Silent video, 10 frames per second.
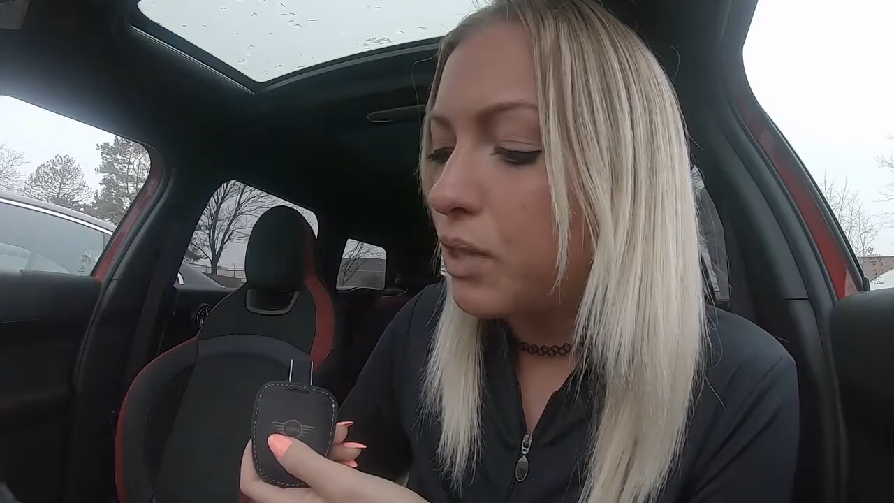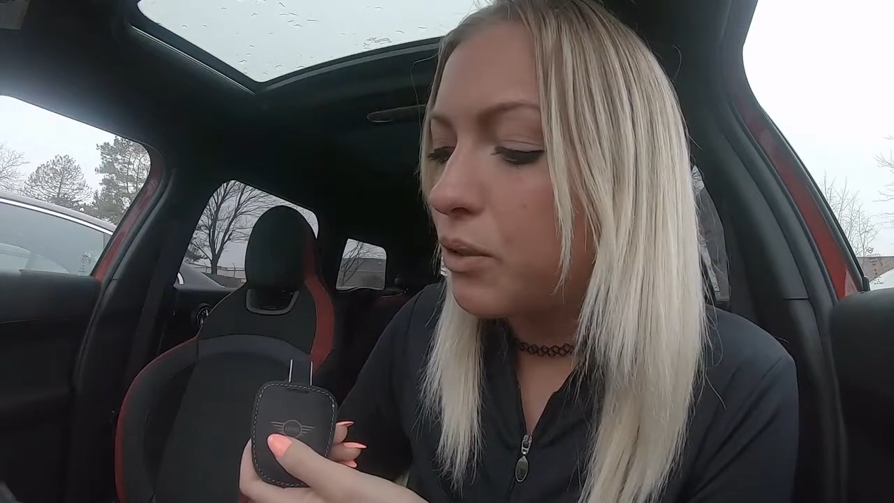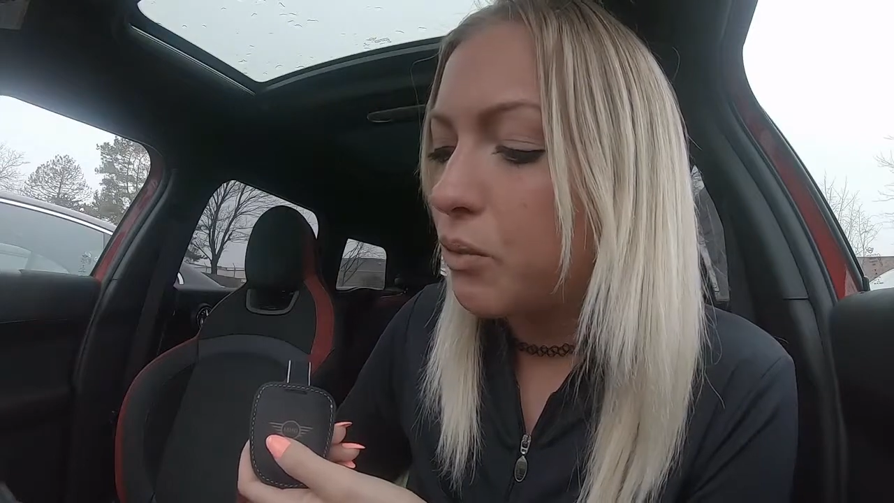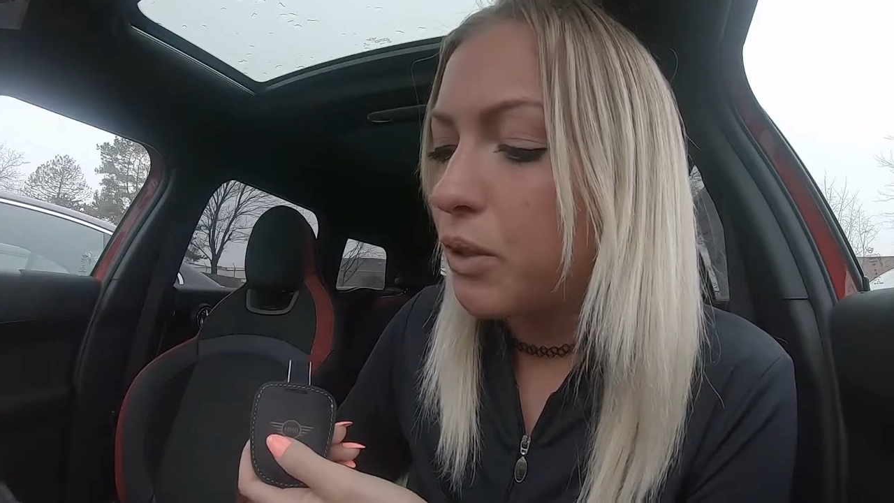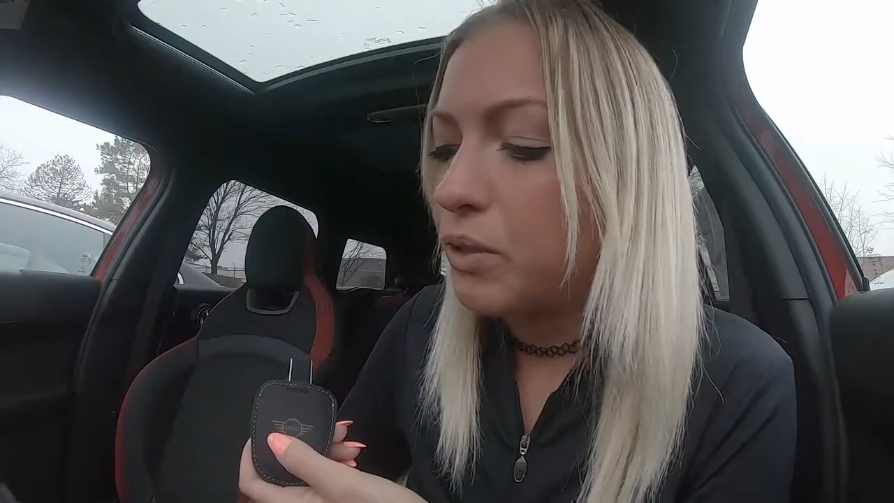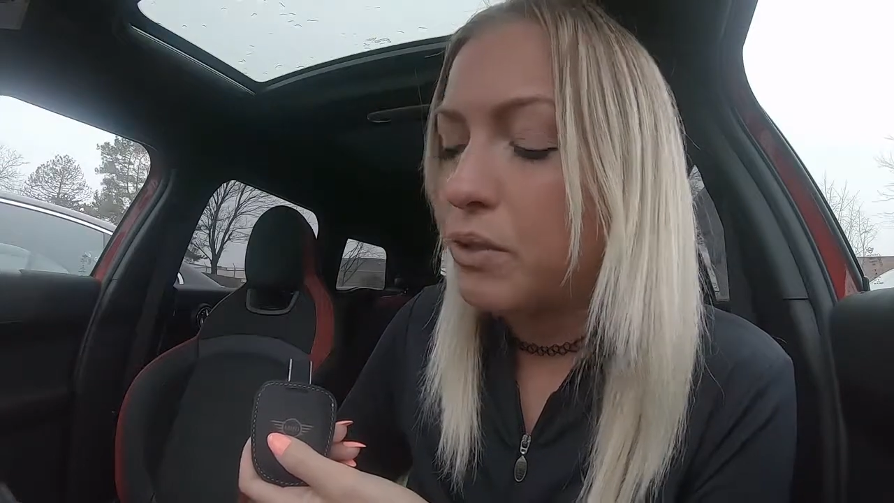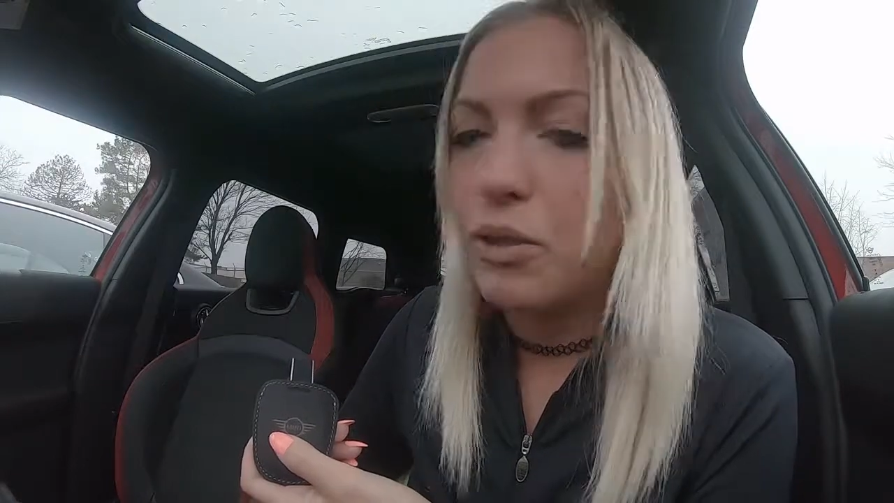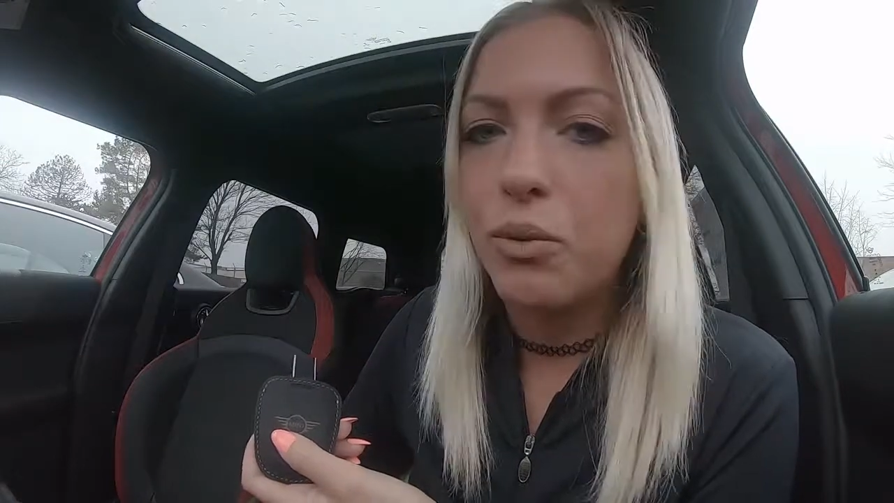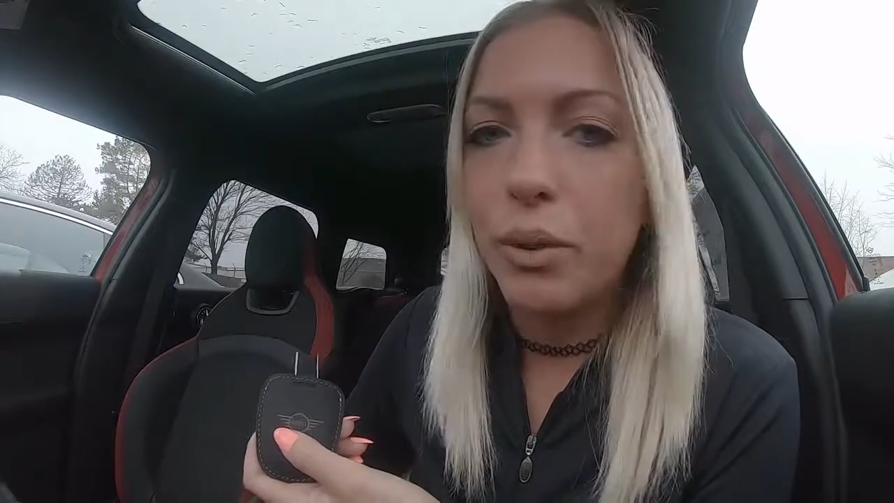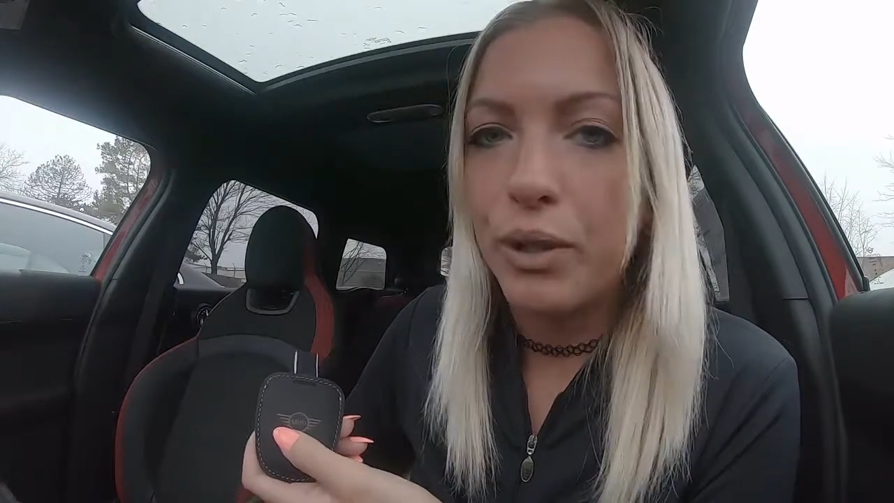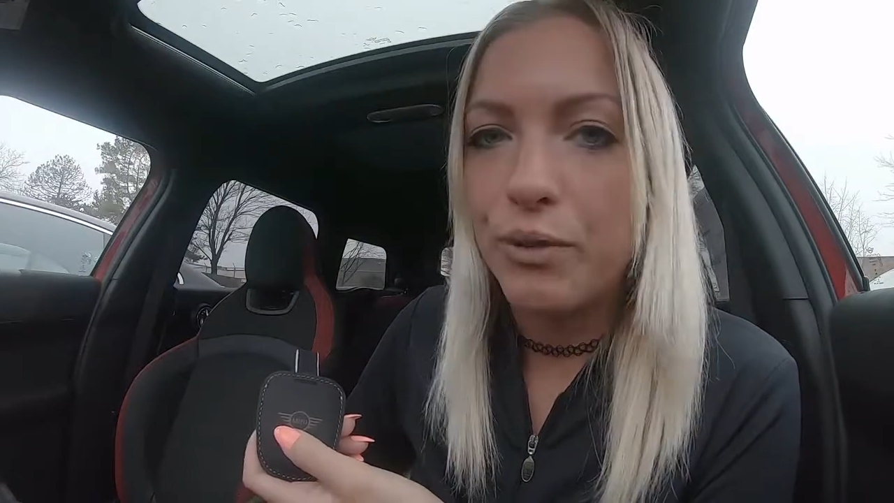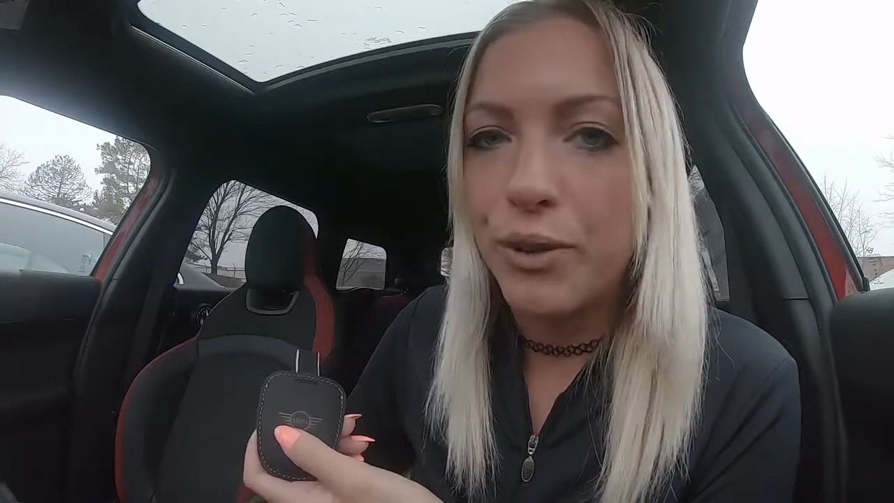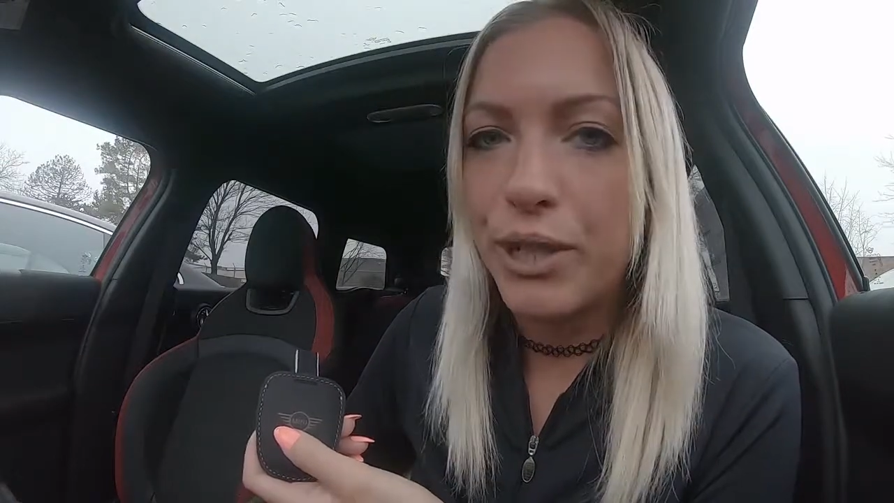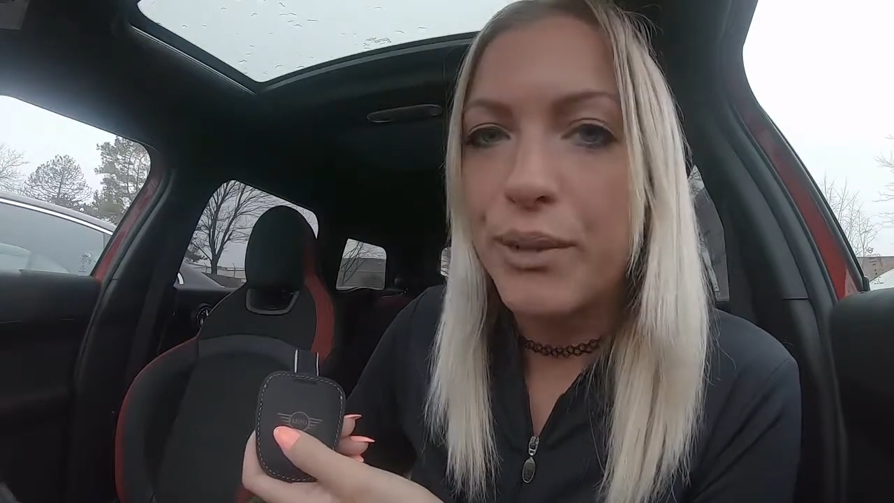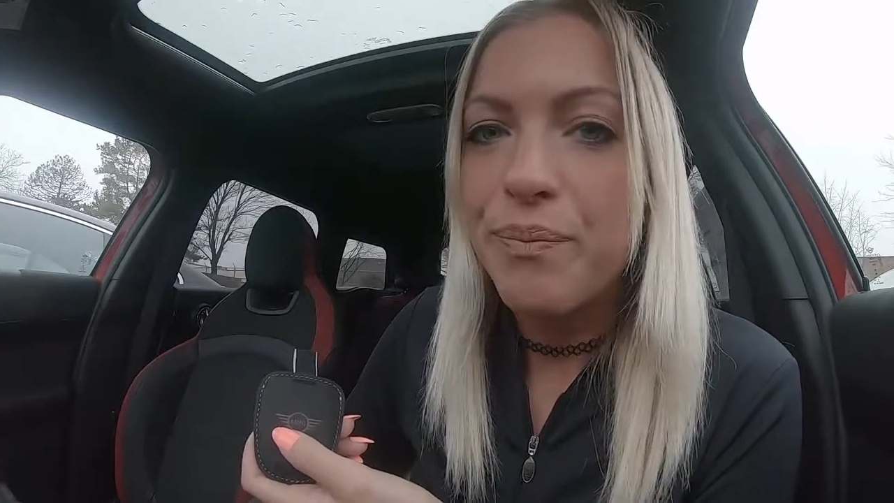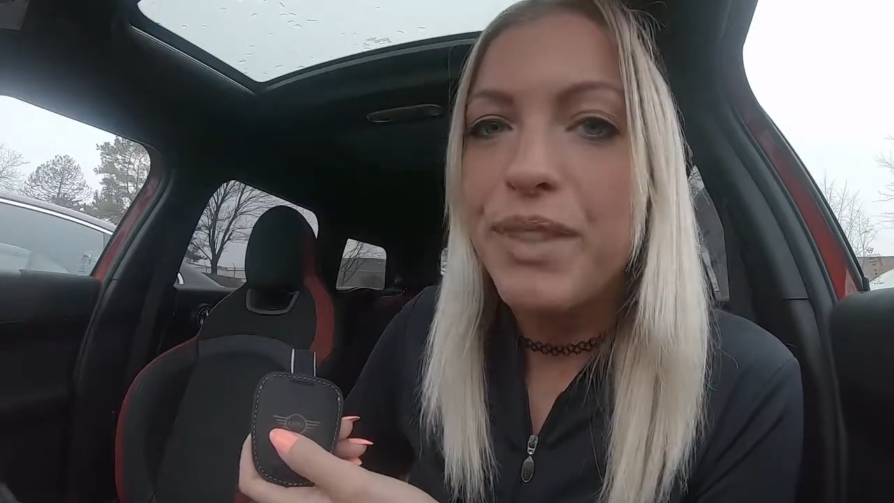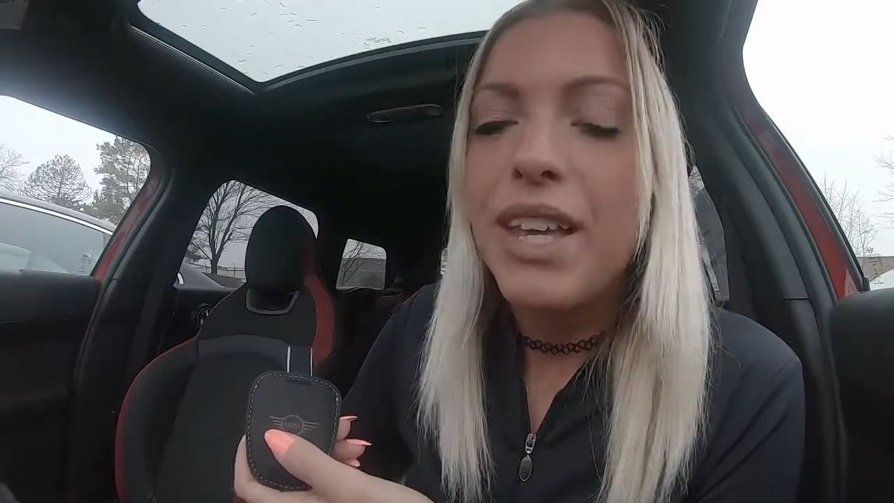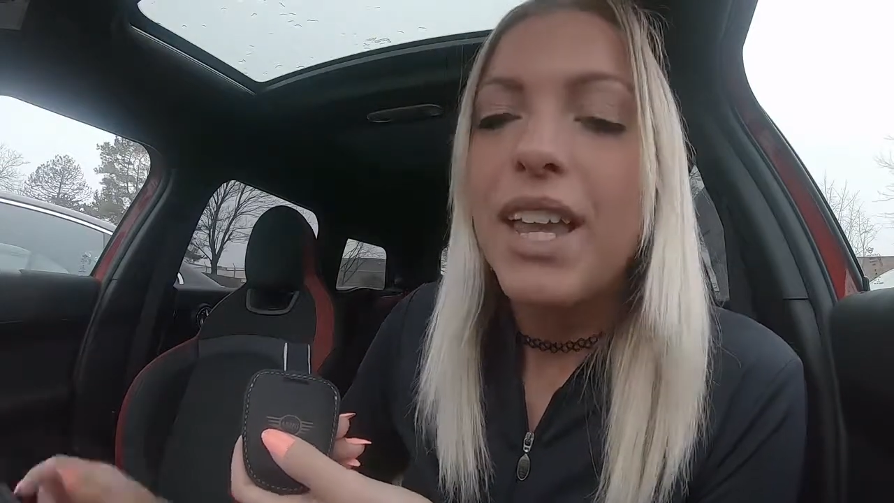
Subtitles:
Either one is going to work for you.